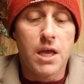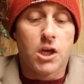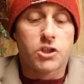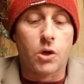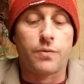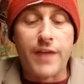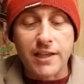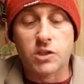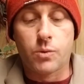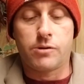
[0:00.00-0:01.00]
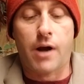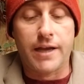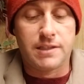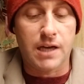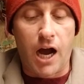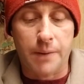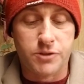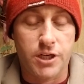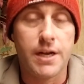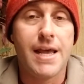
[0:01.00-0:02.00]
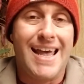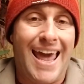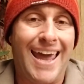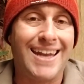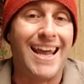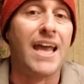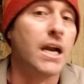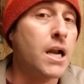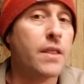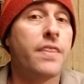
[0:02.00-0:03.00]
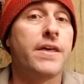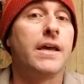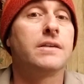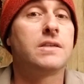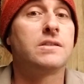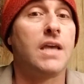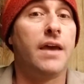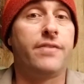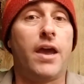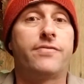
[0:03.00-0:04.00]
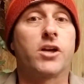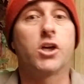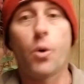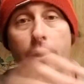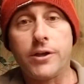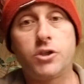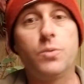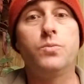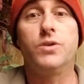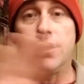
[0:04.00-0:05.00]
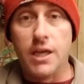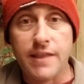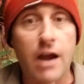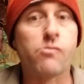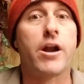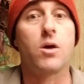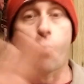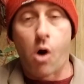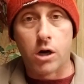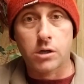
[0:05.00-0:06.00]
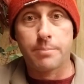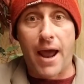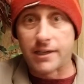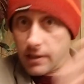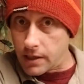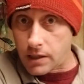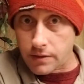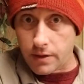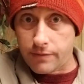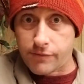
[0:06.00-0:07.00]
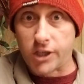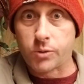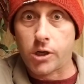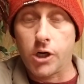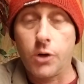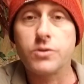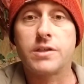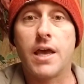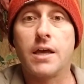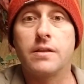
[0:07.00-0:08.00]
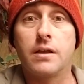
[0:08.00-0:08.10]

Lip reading: So that's the winterizing option. And another thing is if they're going to need that running water, back to the freshwater hose thing,